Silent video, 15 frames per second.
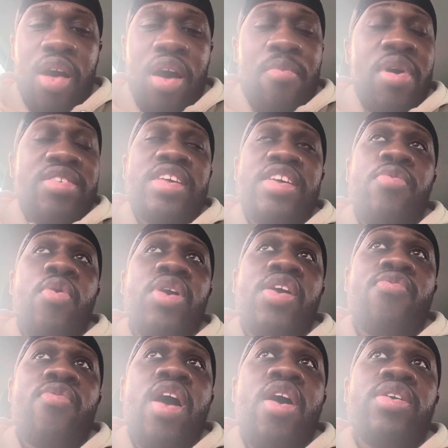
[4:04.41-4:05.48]
I'm not saying he won't
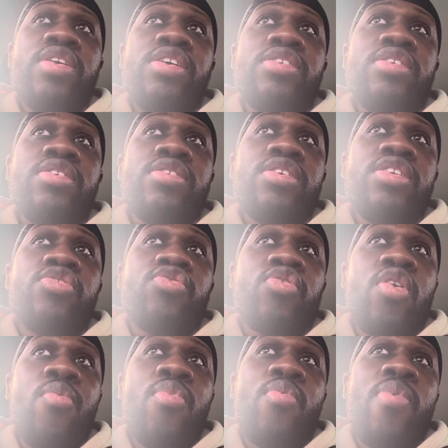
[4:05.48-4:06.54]
give Rayo any
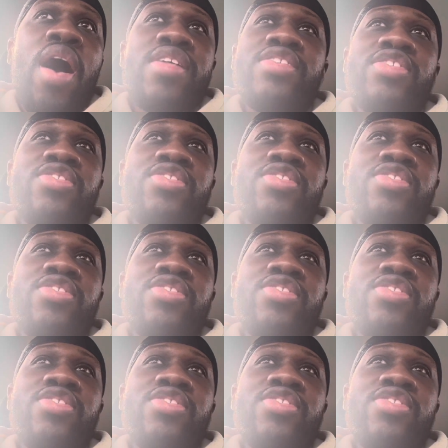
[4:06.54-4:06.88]
trouble, but I